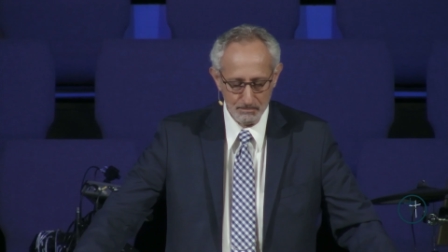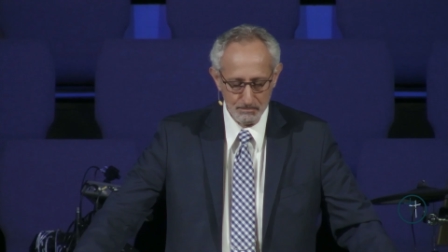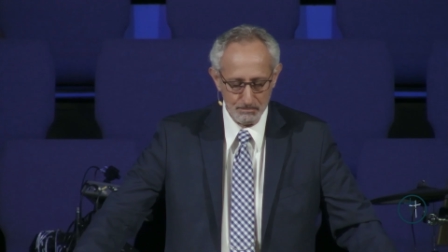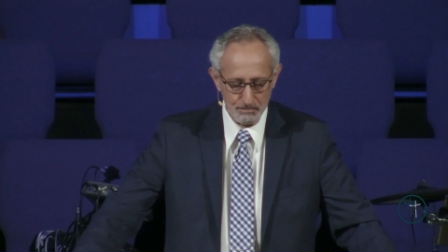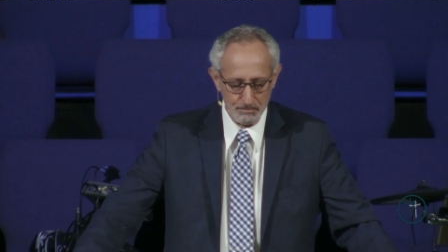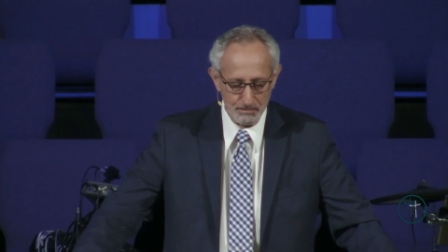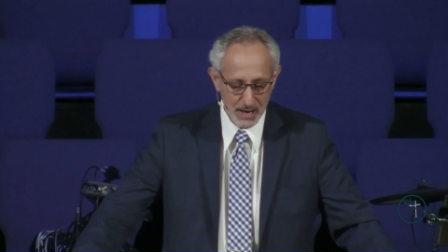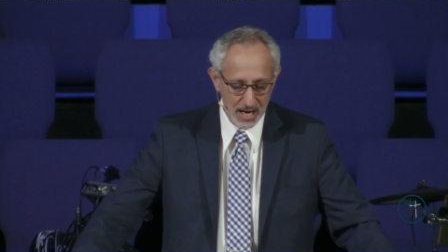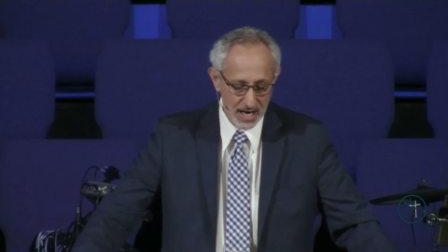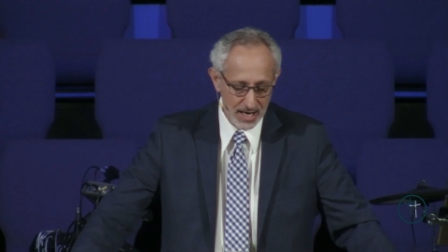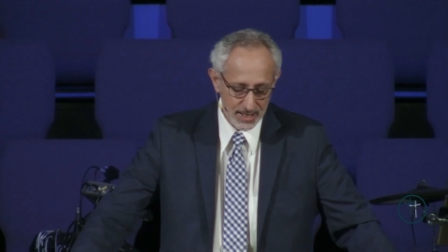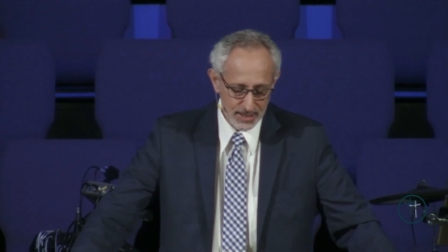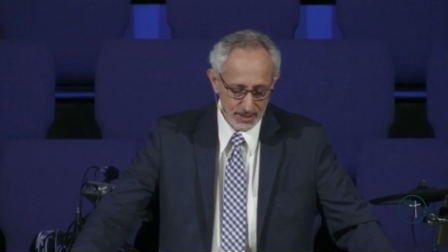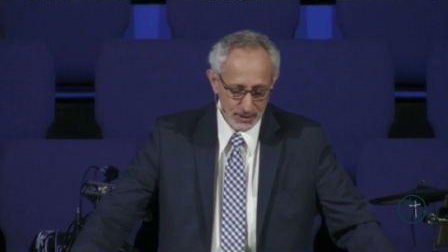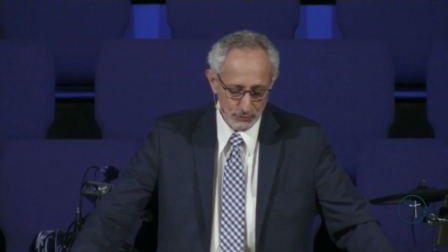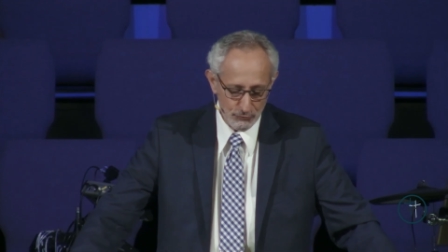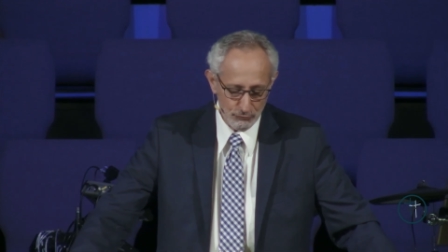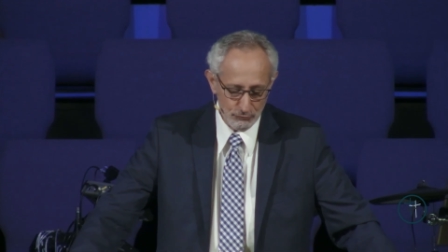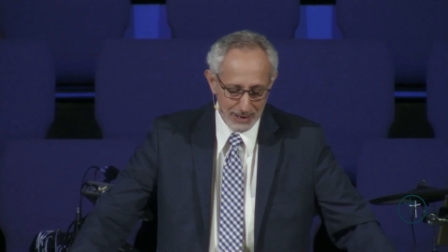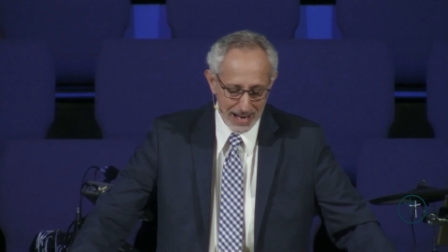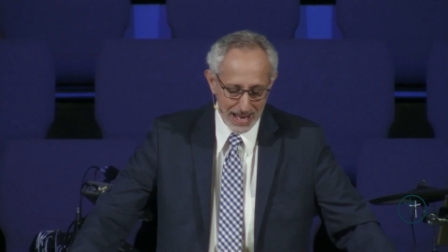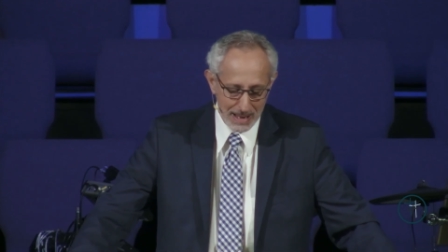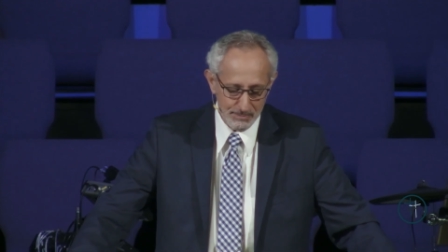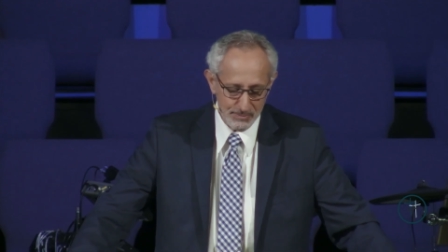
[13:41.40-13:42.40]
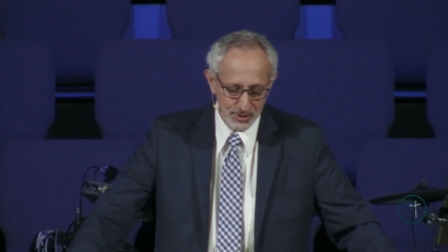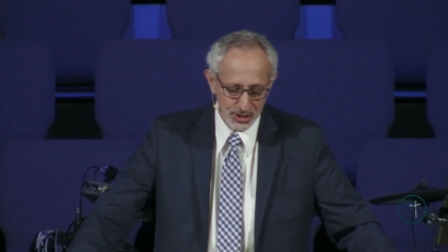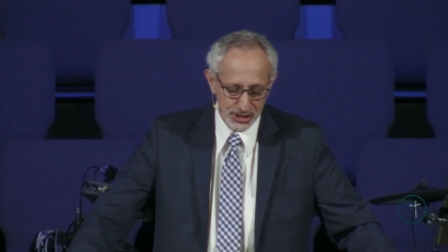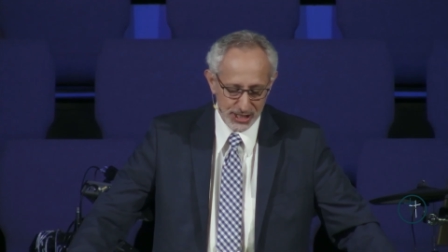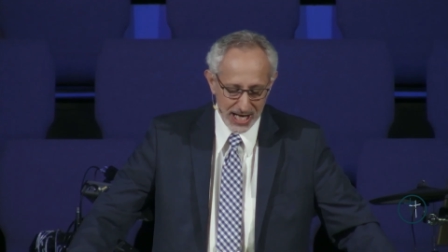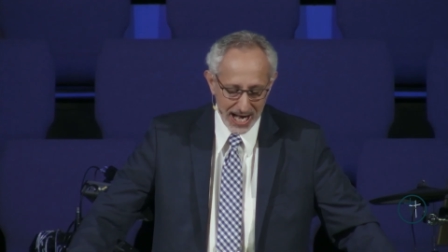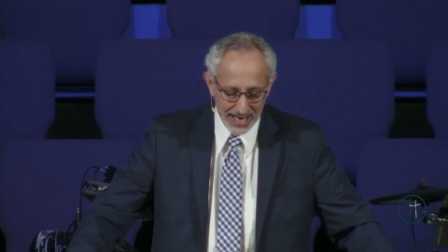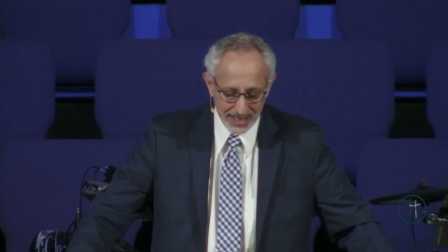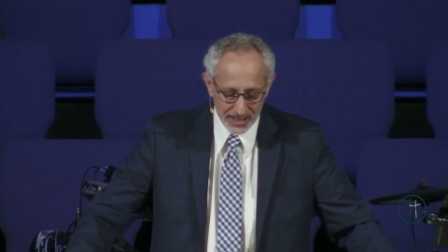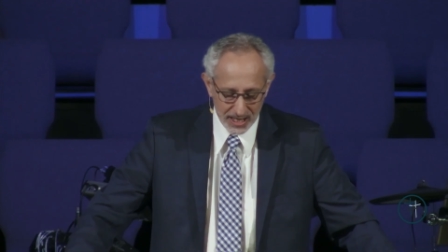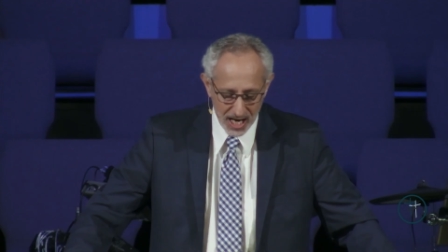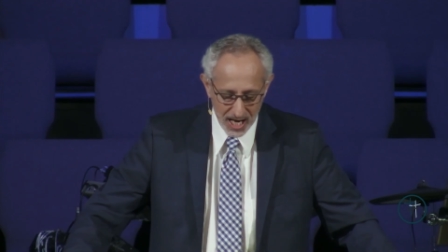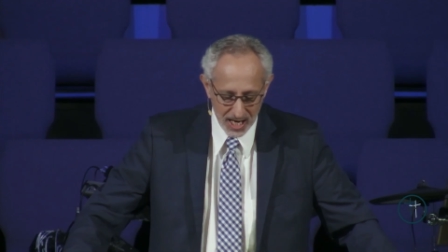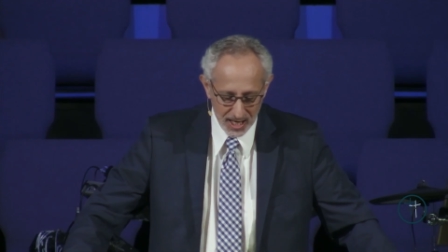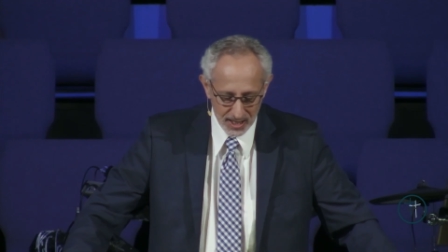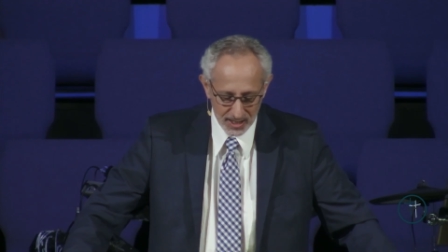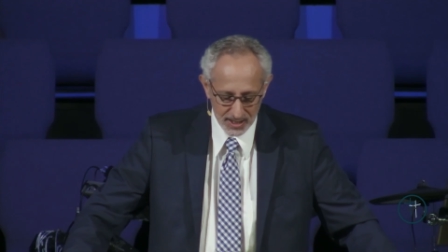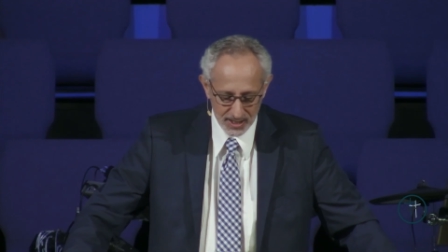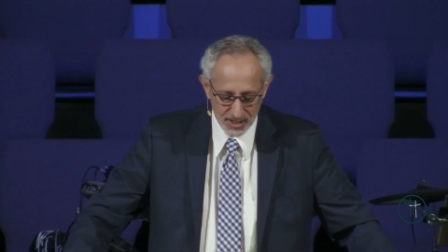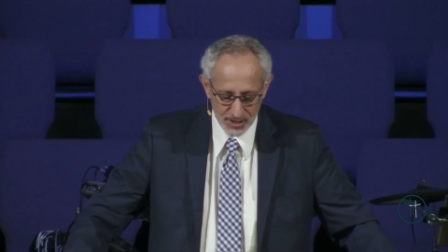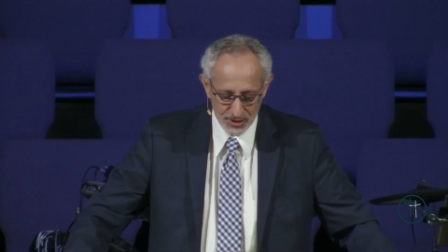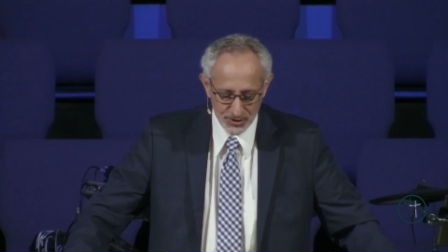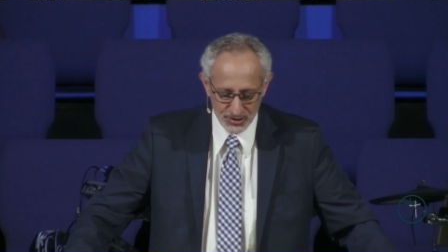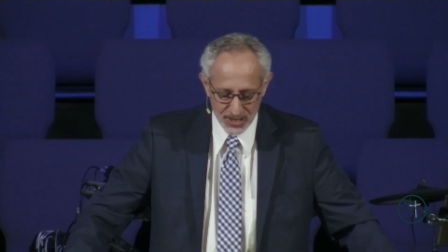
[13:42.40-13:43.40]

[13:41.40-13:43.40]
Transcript: But Rabshakeh,